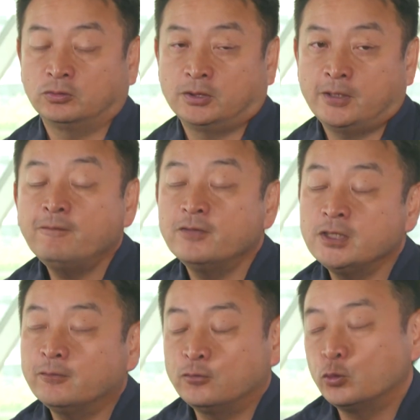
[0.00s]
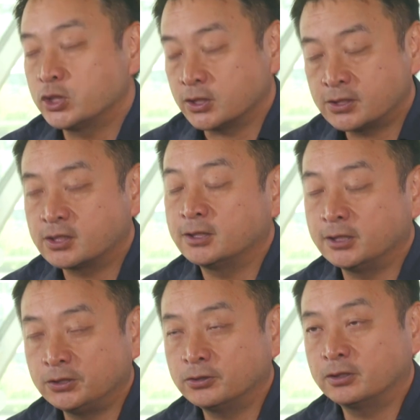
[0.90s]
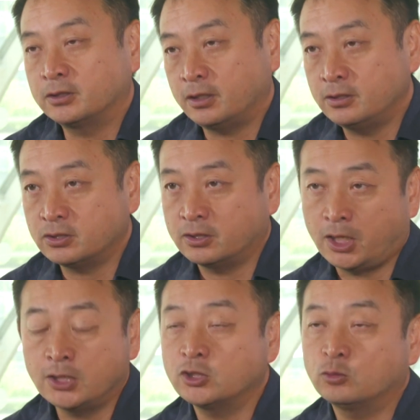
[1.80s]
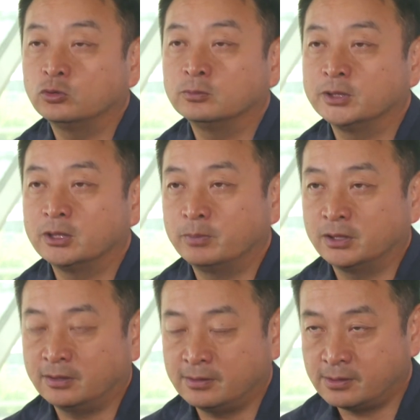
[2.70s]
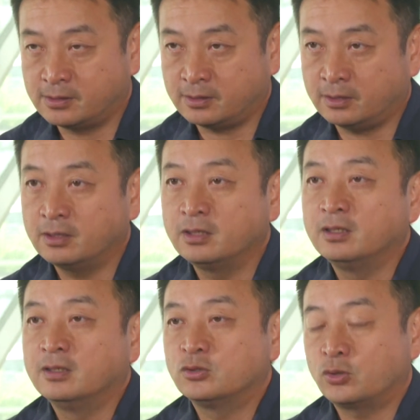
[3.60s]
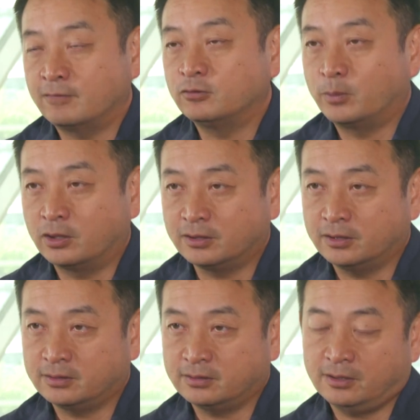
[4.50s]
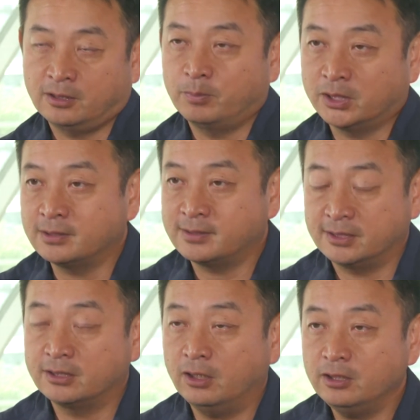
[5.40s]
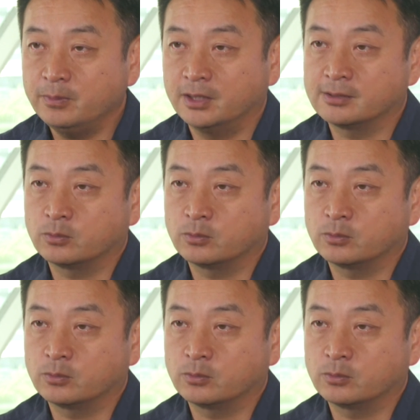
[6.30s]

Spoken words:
even if we were just a leader in Asia, Asia will be the biggest travel market and the biggest economy as